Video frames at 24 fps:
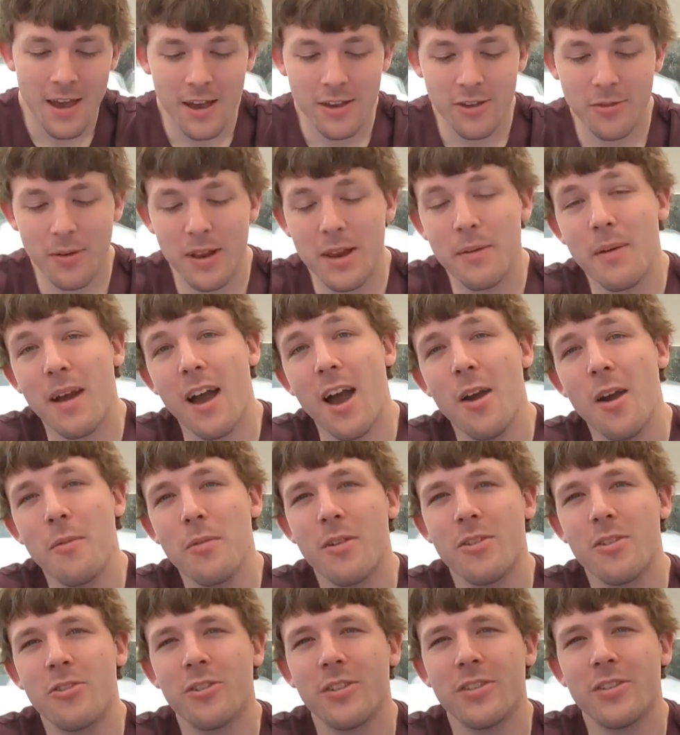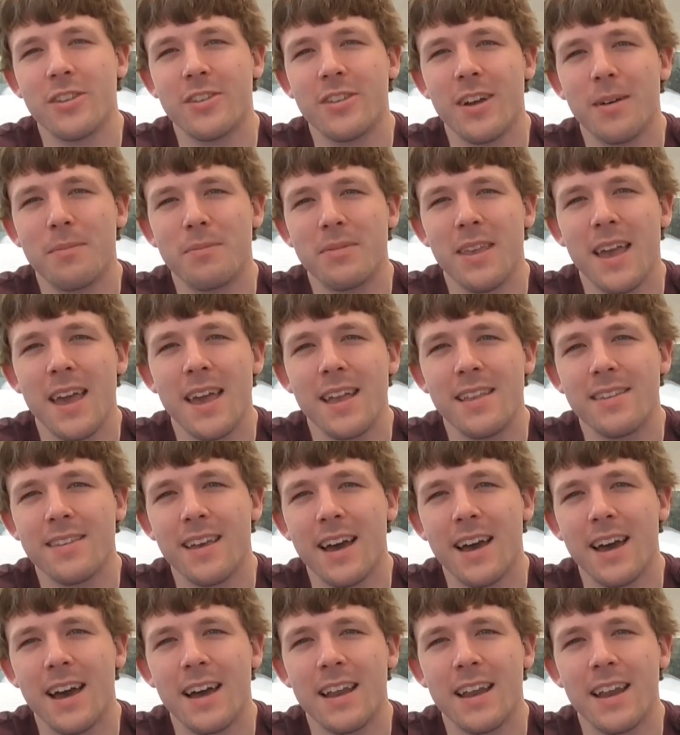So anyway, I hope you enjoyed this update,
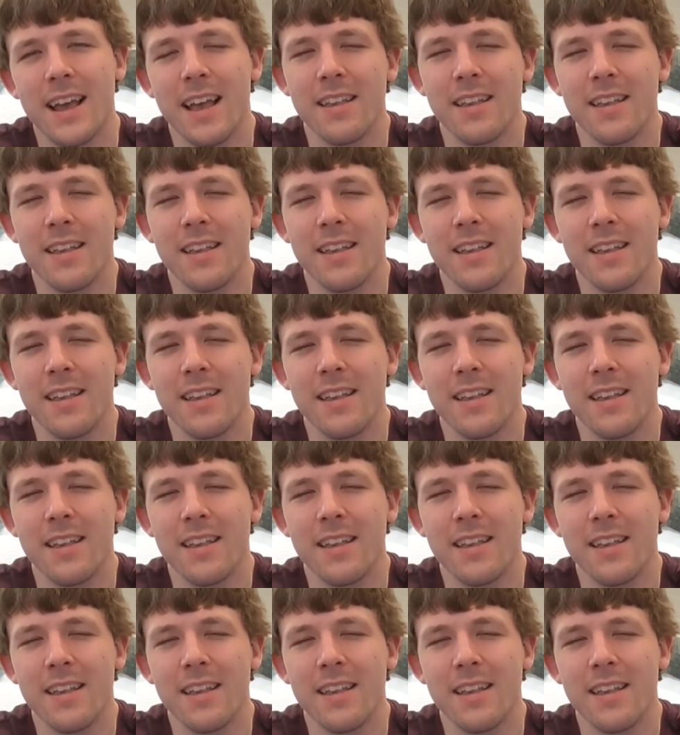and